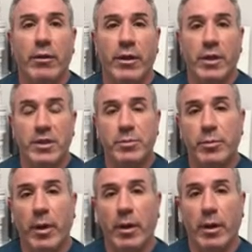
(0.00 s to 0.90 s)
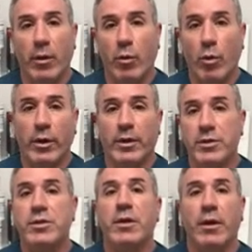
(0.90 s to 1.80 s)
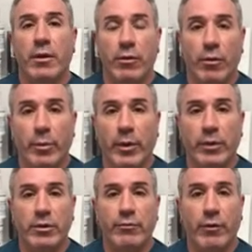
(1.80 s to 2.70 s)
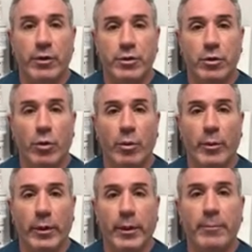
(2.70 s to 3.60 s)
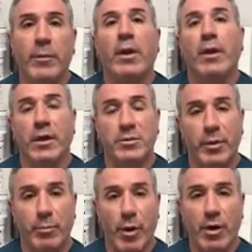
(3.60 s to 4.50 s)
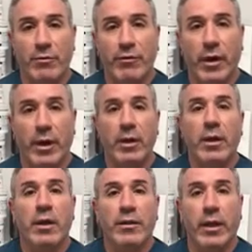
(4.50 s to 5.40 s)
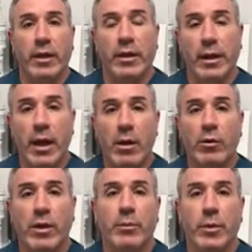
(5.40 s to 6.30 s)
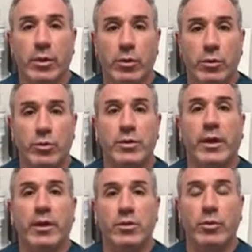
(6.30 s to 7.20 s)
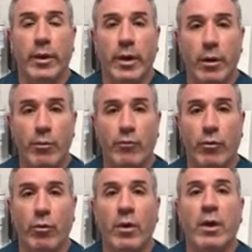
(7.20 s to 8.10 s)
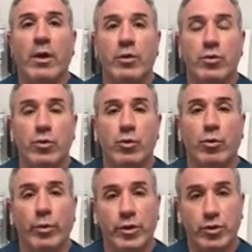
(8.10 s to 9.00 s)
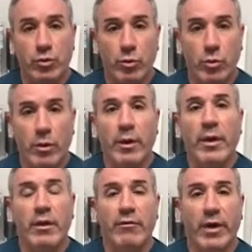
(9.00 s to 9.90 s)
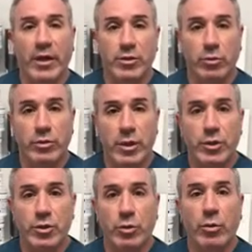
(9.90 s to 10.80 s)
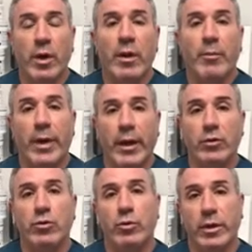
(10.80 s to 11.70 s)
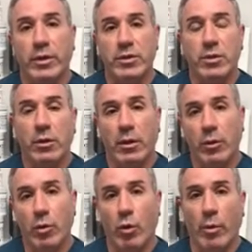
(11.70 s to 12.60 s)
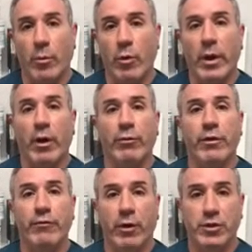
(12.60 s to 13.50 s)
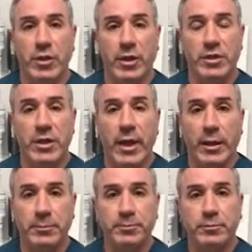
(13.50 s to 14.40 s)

these organs the ability to function normally. It's been modified that it now can be used and is quite helpful to restore the vaginal tissue back to its normal, healthy, functioning state.